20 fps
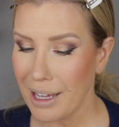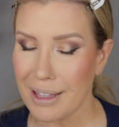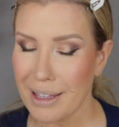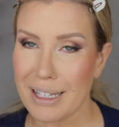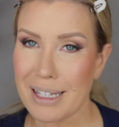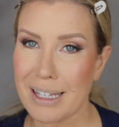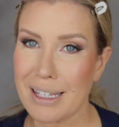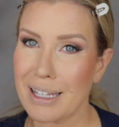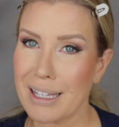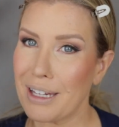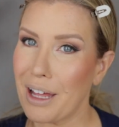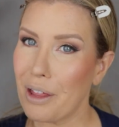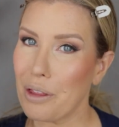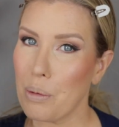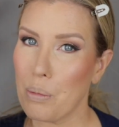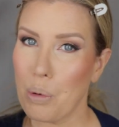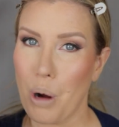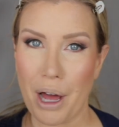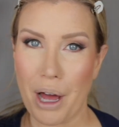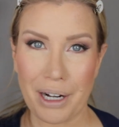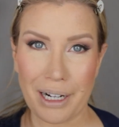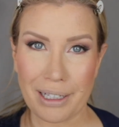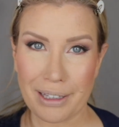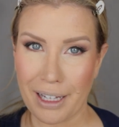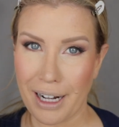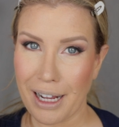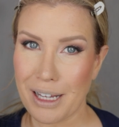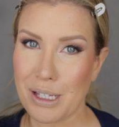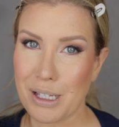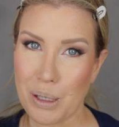This is another product
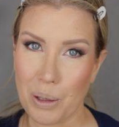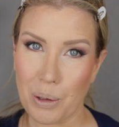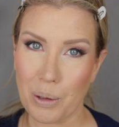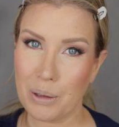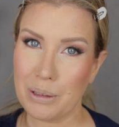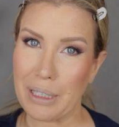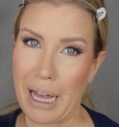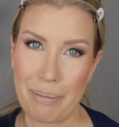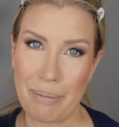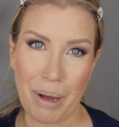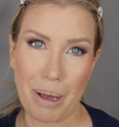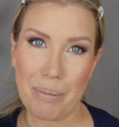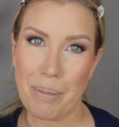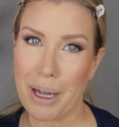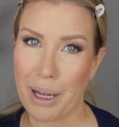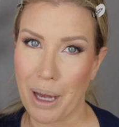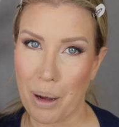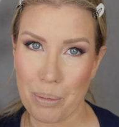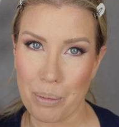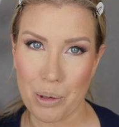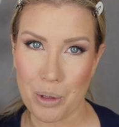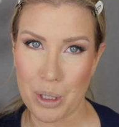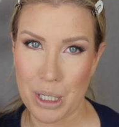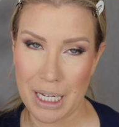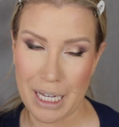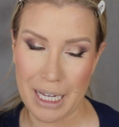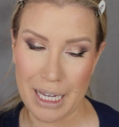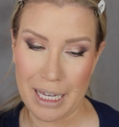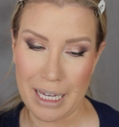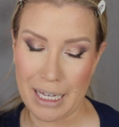that I sold at my makeup
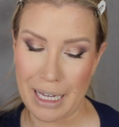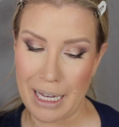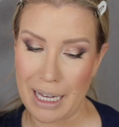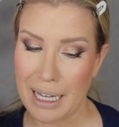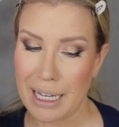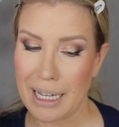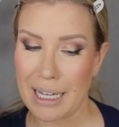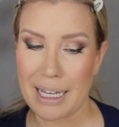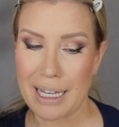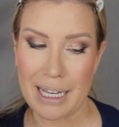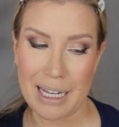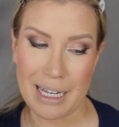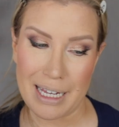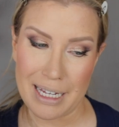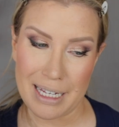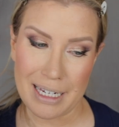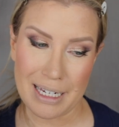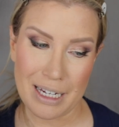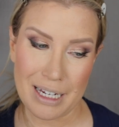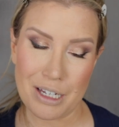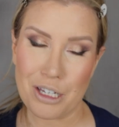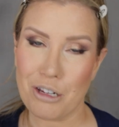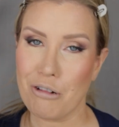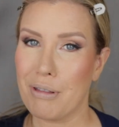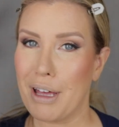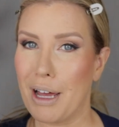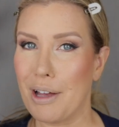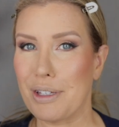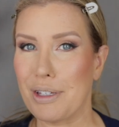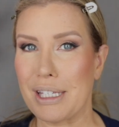boutique in
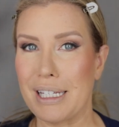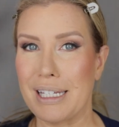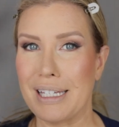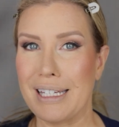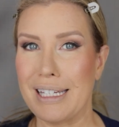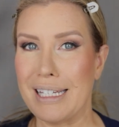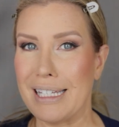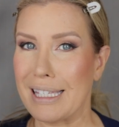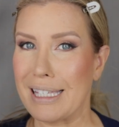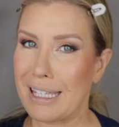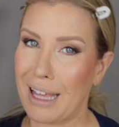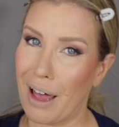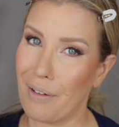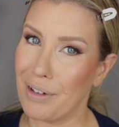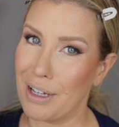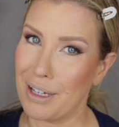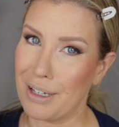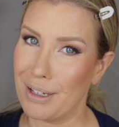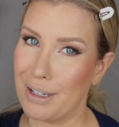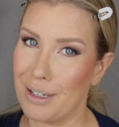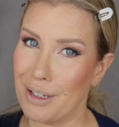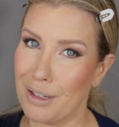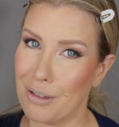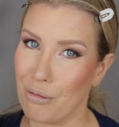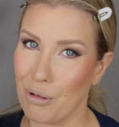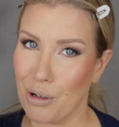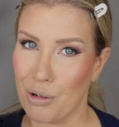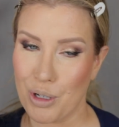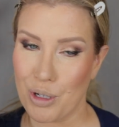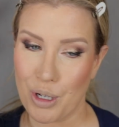2007 through